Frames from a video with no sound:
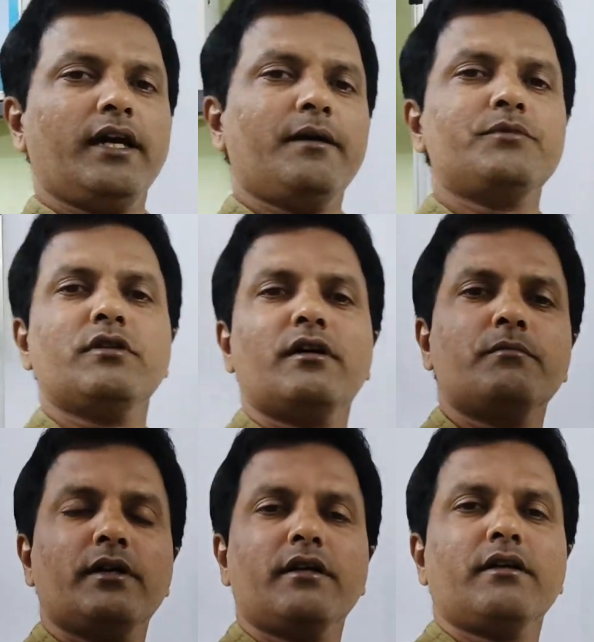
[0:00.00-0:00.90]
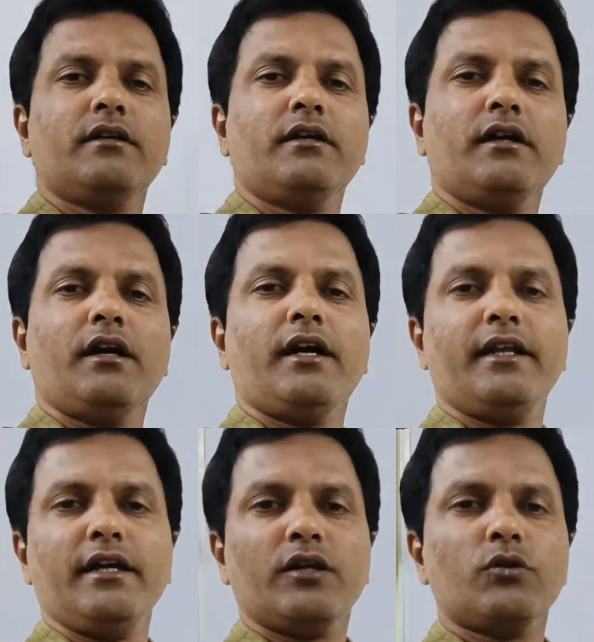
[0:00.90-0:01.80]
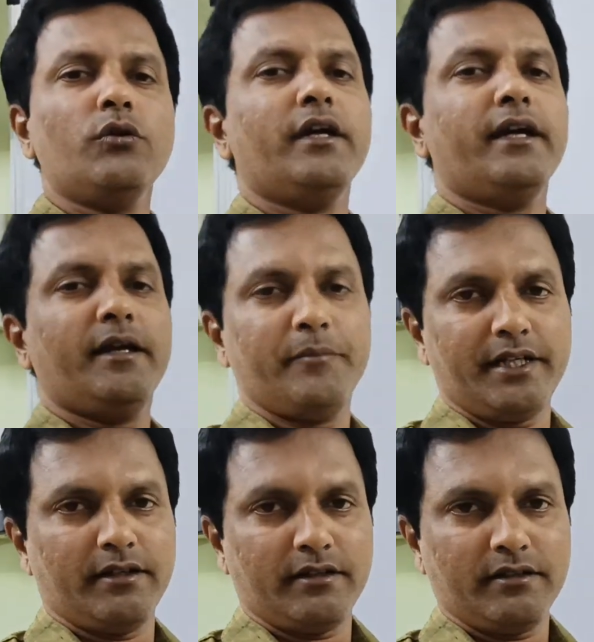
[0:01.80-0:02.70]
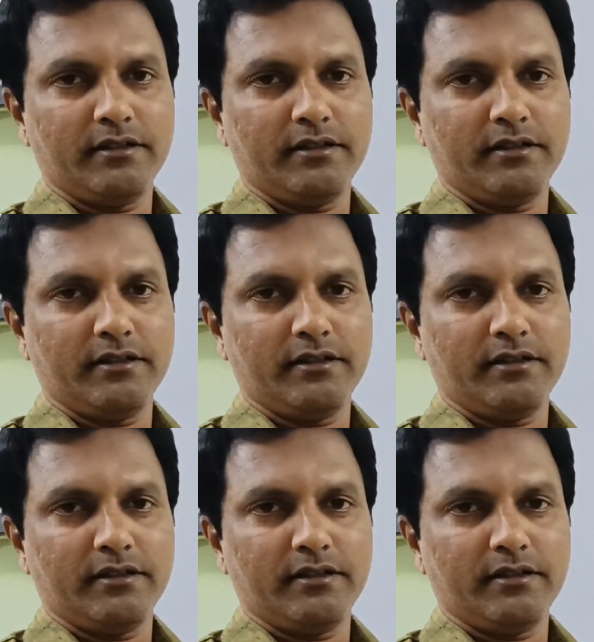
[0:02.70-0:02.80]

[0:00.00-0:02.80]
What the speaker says: absorber and a good emitter.